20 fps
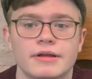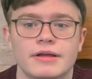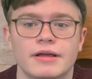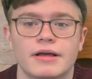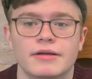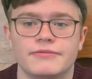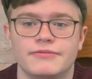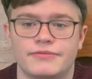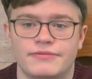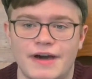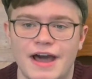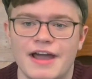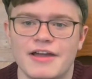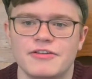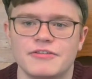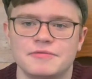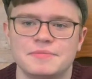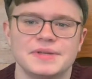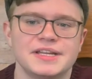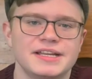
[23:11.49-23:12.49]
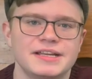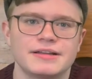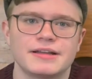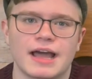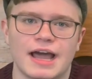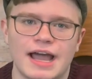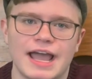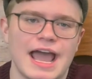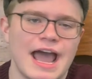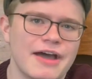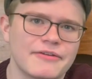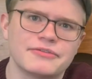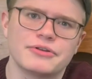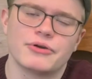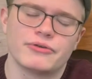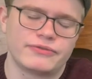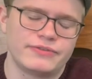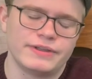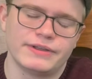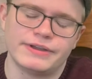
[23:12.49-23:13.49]
5 being I have
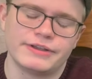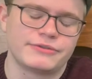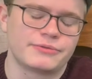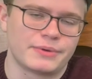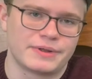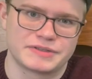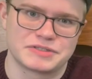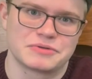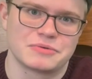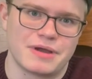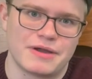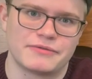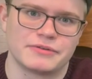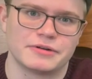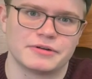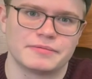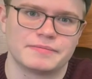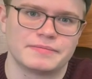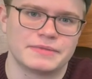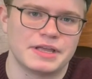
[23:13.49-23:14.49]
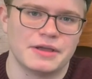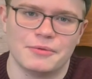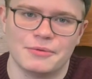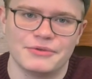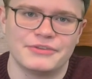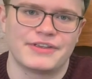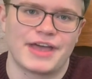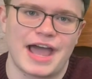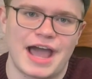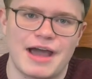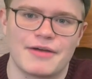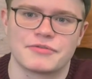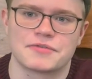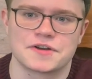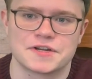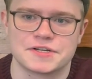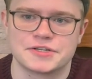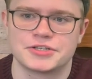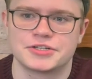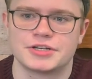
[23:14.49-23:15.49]
no feelings whatsoever, it was
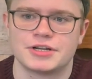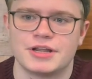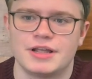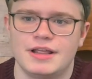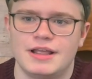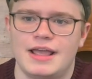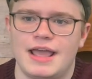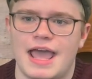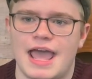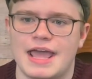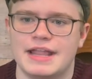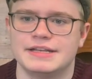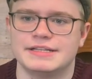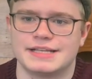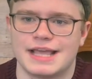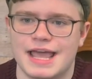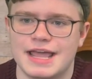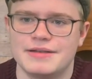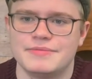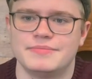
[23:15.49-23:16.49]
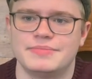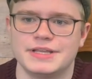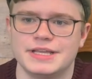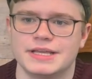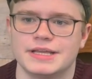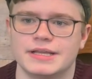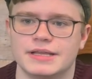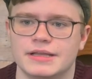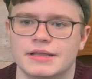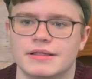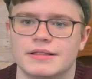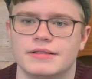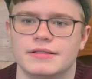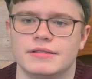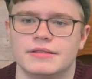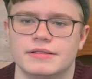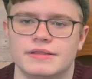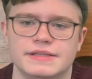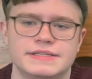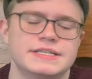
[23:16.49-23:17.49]
average, and 10 being
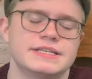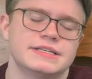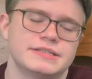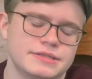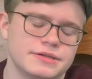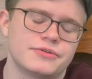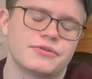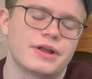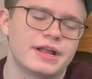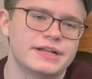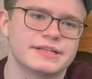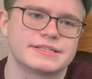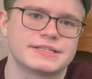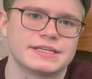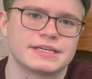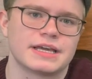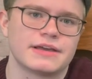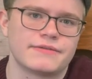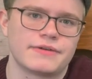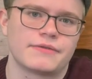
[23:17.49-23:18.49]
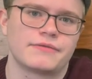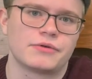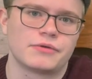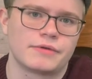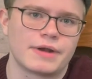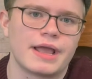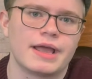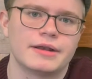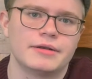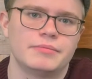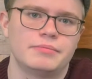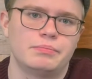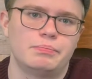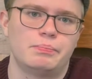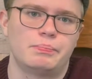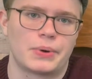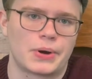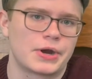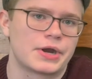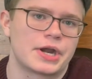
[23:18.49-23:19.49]
this is the greatest thing I've ever read,
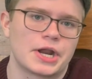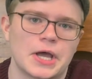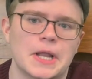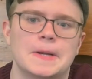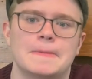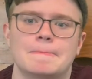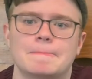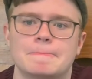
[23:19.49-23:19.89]
bar none.